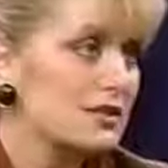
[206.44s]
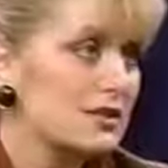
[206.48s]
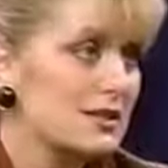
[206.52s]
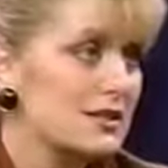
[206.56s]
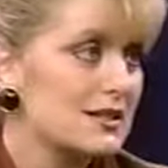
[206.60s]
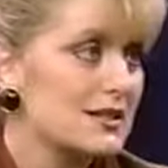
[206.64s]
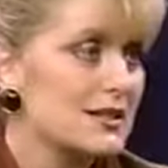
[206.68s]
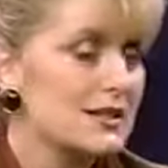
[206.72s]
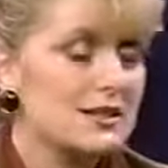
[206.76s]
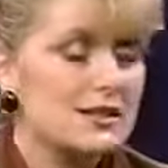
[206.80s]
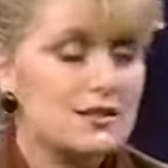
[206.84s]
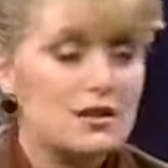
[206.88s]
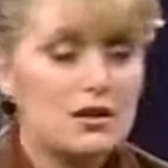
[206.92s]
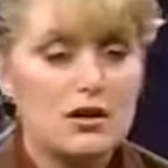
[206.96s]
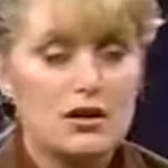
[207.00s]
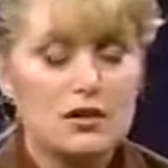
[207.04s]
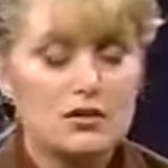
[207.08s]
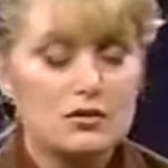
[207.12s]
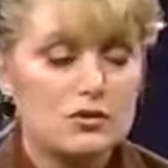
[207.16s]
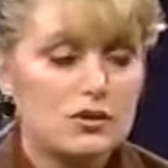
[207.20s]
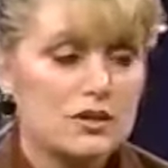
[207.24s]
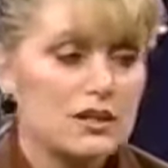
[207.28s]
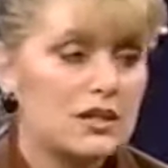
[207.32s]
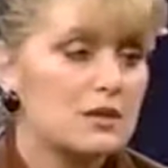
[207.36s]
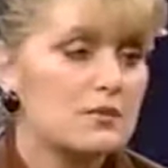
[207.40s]
disease, call it
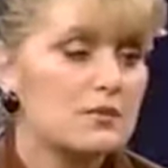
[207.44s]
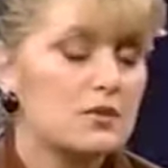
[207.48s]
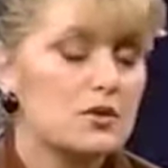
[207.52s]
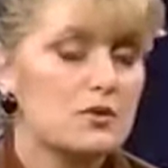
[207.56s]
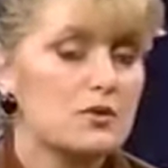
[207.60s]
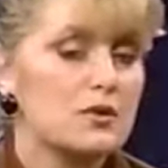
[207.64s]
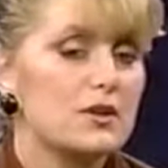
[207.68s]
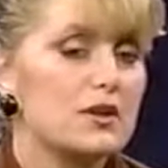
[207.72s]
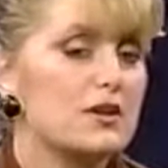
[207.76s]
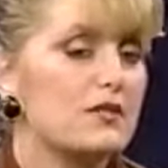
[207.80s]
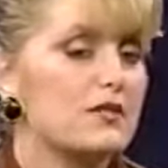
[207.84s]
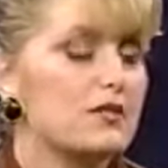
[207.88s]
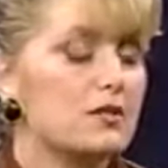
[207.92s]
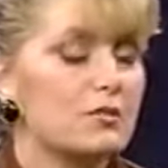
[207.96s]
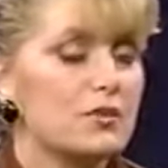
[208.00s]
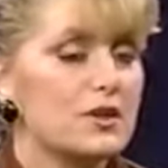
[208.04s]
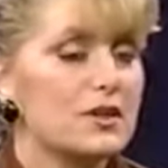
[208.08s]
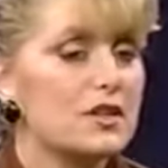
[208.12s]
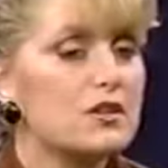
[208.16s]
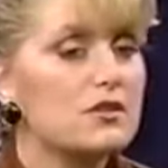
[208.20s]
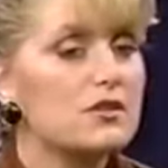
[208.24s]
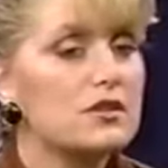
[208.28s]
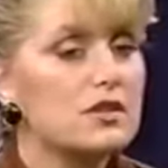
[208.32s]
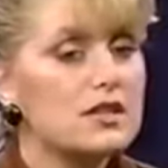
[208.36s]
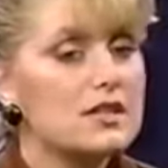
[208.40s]
leukemia or whatever. But
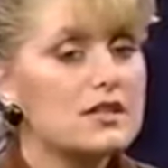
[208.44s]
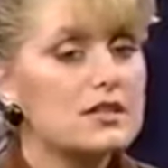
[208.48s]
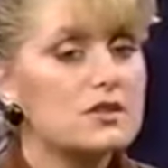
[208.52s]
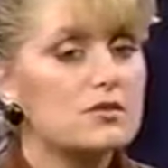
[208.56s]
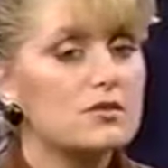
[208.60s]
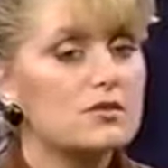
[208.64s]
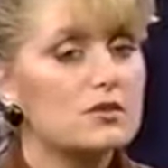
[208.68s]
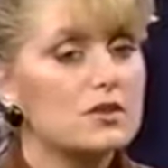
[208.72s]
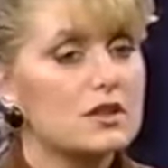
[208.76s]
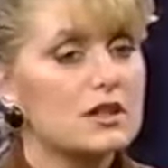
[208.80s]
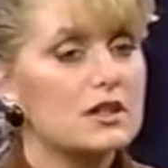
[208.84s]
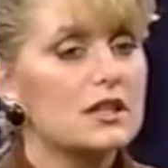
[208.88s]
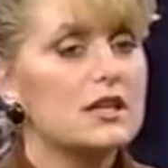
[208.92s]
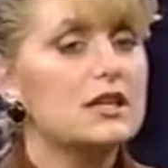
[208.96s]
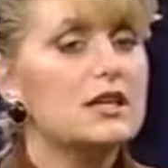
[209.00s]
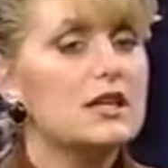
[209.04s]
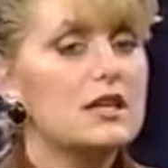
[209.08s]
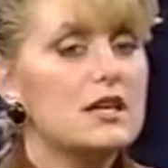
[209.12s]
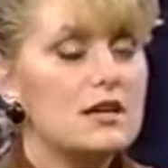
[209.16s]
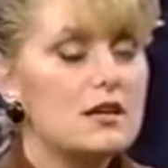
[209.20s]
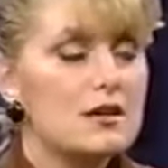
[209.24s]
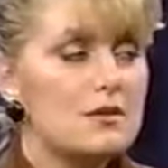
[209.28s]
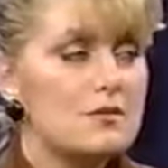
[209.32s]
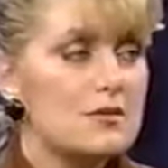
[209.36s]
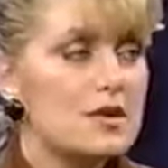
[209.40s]
you need to really
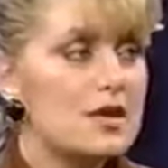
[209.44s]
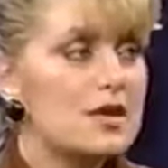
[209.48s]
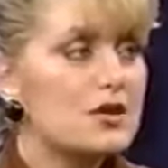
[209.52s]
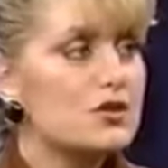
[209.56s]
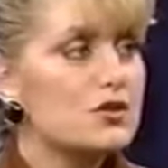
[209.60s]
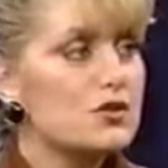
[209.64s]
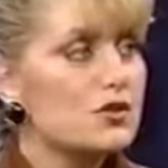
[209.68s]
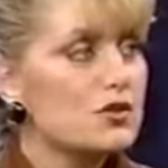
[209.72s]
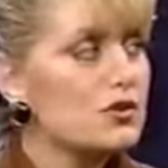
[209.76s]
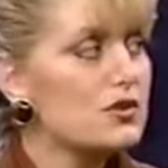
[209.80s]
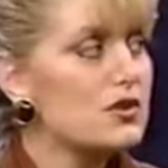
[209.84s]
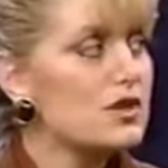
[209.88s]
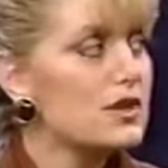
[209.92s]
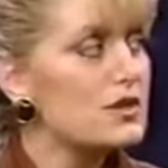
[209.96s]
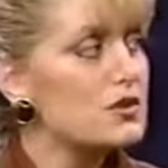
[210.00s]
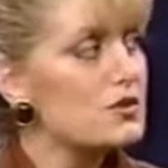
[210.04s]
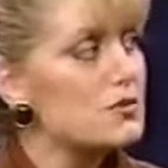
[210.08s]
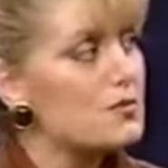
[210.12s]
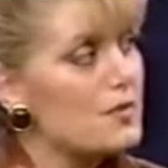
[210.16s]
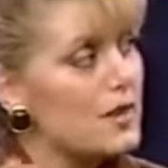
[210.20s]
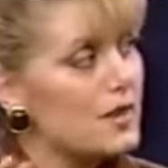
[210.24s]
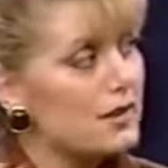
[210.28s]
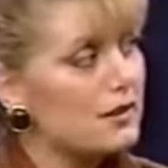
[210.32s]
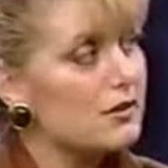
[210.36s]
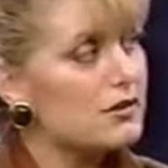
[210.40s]
make sure that you
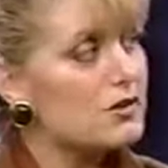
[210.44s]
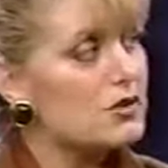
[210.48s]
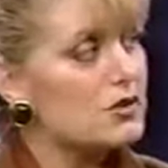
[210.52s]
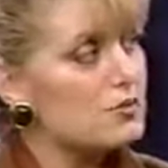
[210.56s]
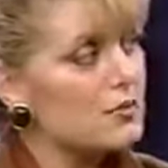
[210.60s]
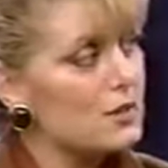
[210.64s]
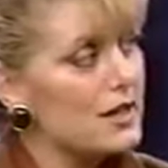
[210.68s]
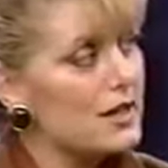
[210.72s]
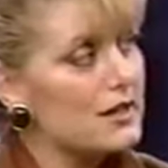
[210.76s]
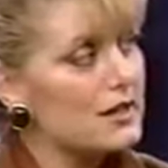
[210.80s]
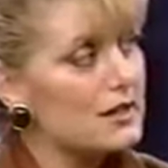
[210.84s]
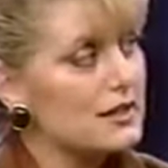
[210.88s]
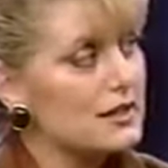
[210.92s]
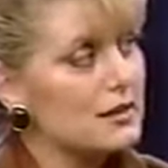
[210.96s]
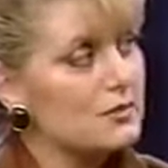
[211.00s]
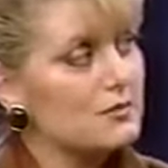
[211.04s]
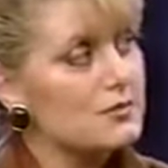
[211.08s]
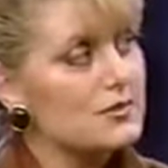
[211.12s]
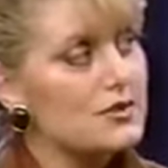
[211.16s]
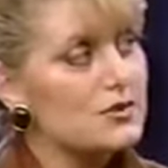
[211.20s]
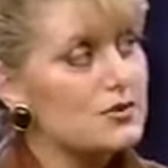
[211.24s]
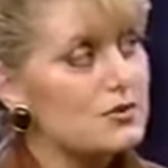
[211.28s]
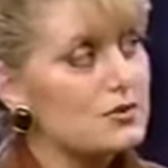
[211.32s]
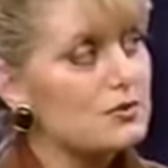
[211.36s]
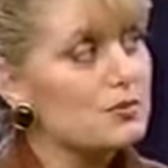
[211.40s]
balance your body
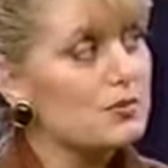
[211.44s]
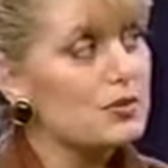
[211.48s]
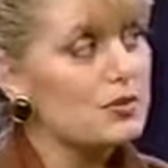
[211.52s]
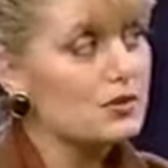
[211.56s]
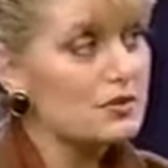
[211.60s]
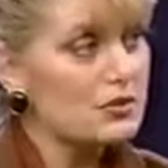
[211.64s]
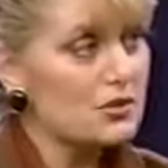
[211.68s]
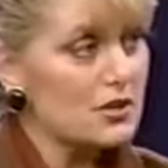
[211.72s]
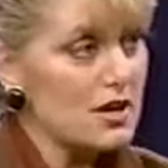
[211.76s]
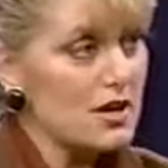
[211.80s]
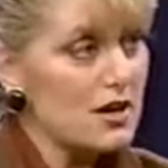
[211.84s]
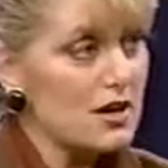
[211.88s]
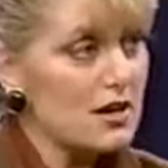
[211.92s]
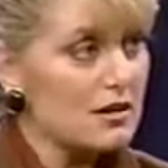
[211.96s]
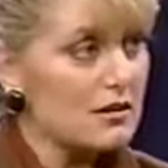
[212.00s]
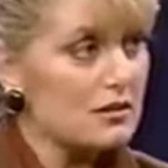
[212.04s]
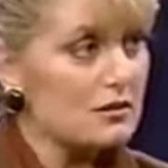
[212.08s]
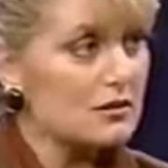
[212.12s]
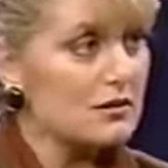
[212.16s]
chemistry when you're young,